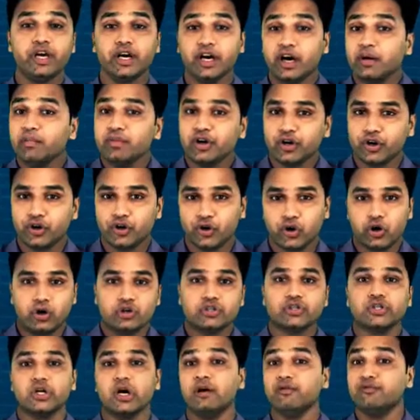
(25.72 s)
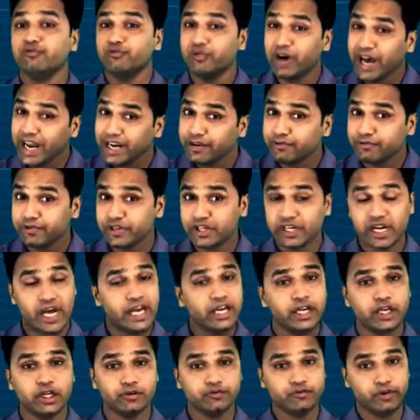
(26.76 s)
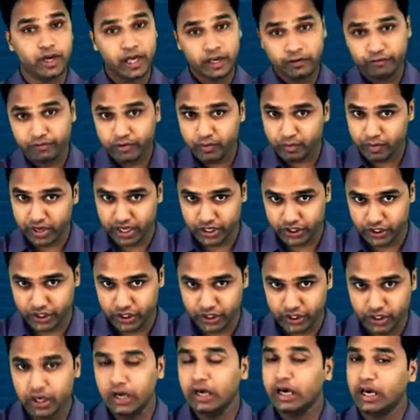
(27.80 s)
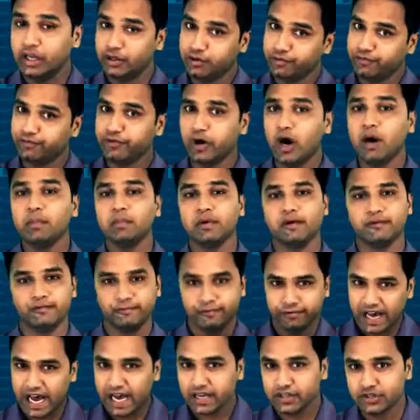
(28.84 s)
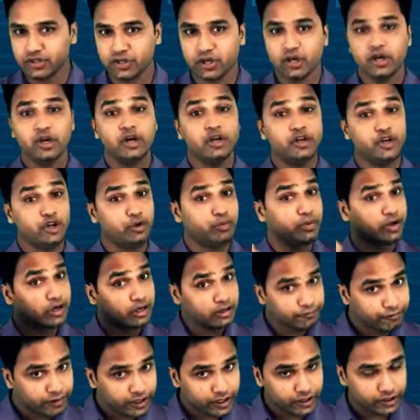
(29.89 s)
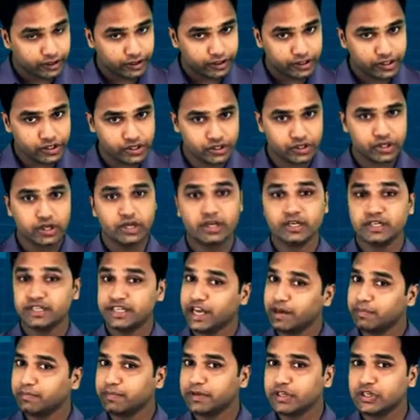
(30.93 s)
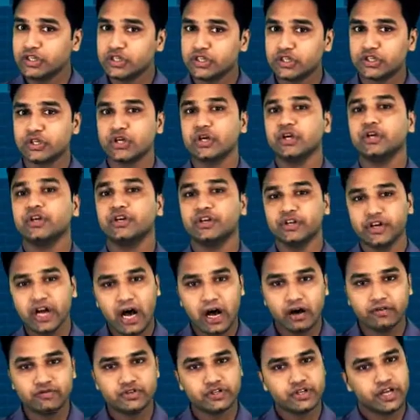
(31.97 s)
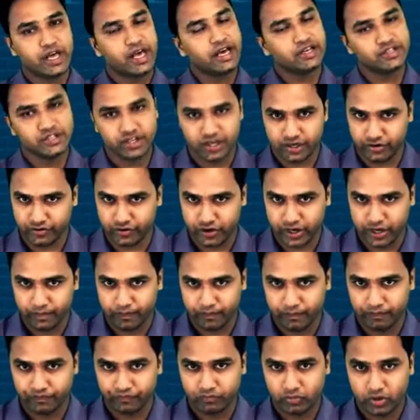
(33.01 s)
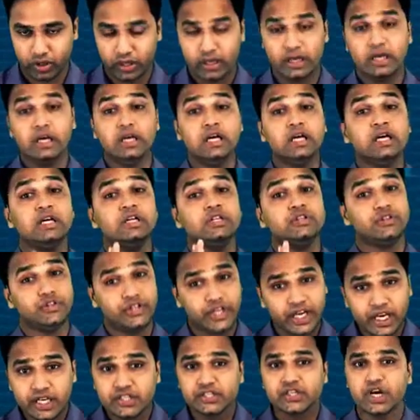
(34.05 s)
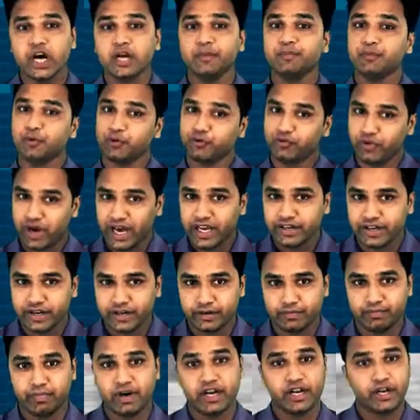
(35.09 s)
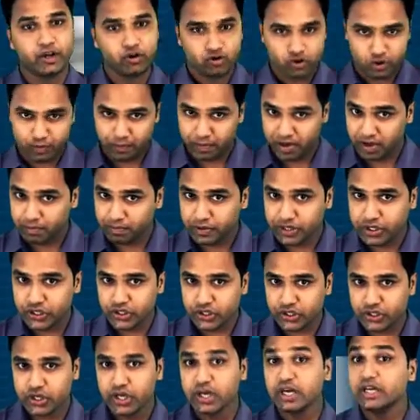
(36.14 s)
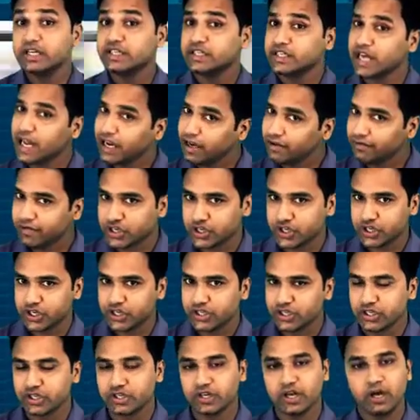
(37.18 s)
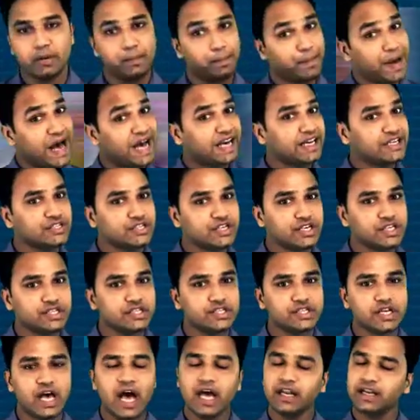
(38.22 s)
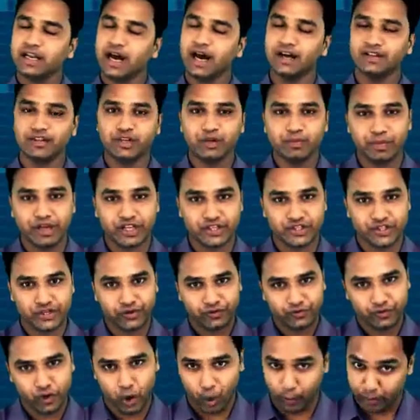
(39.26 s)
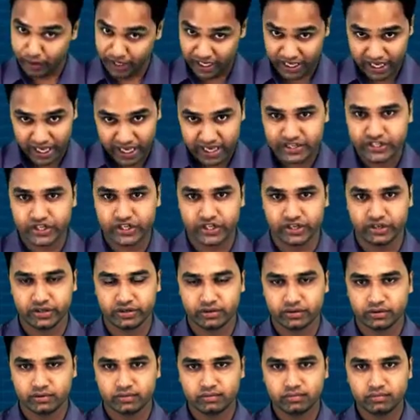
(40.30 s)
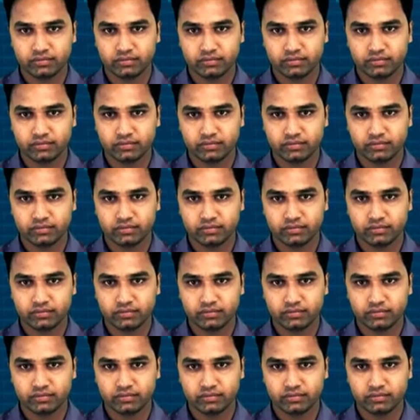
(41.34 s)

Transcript: we come across a wide variety of information in the form of facts, numerical figures, tables, graphs, etc. These are provided by newspapers, televisions, magazines, and other means of communication.